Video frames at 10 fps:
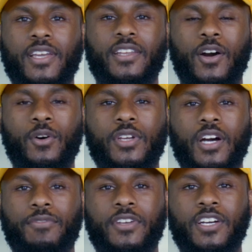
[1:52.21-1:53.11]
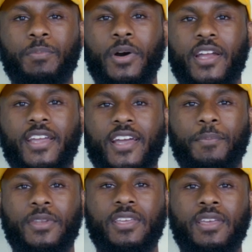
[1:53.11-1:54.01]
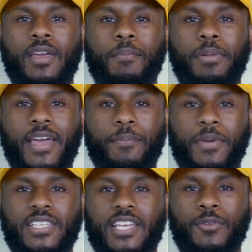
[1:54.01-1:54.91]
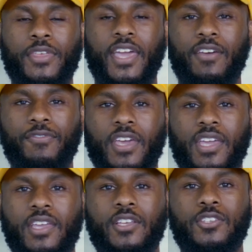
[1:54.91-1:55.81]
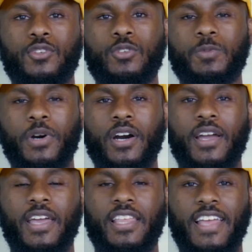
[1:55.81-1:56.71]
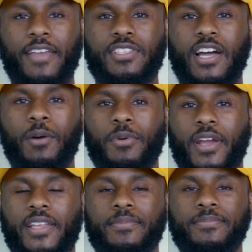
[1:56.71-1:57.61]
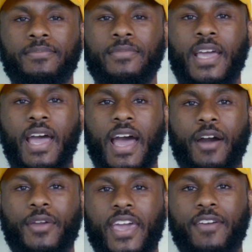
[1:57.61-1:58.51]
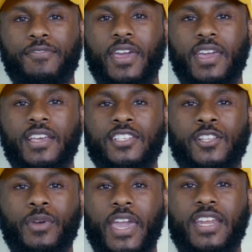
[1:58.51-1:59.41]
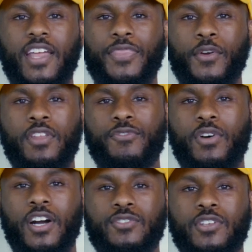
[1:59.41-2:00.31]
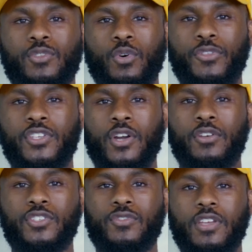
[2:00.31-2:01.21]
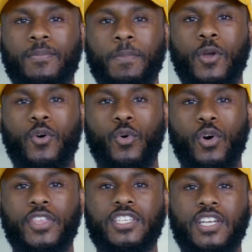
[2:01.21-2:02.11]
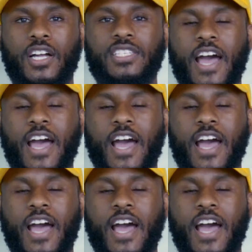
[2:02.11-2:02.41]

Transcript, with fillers: and owner of Good Part & Company, plant-based health cafe, juice bar, and lifestyle brand. Our cafe is located at 3400 North Charles Street on the Johns